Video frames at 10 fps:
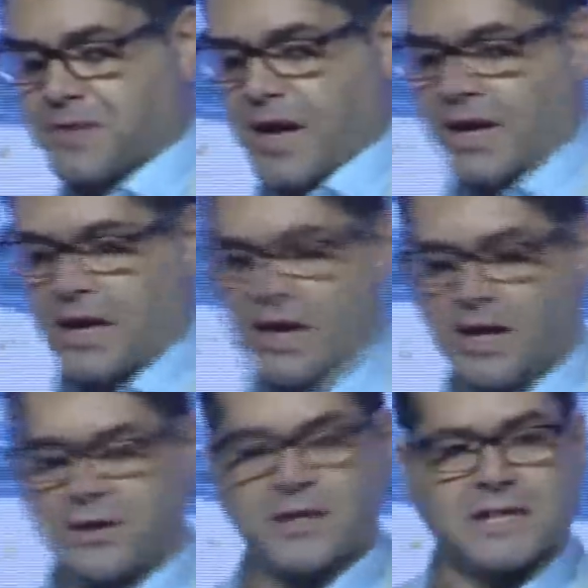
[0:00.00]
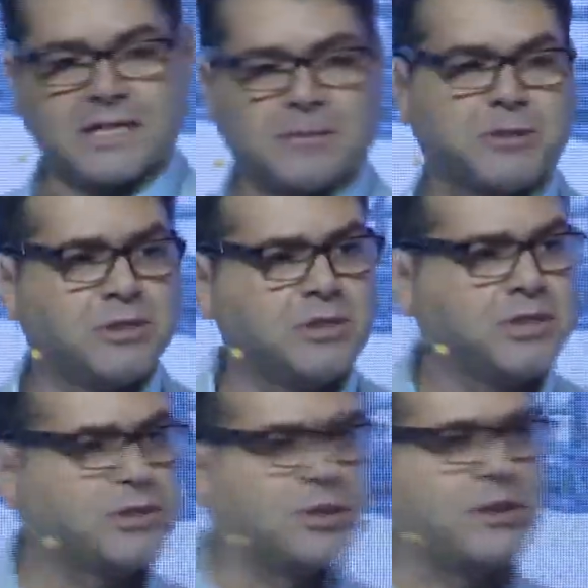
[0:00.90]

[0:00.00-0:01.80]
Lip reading: And I think that's absolutely true,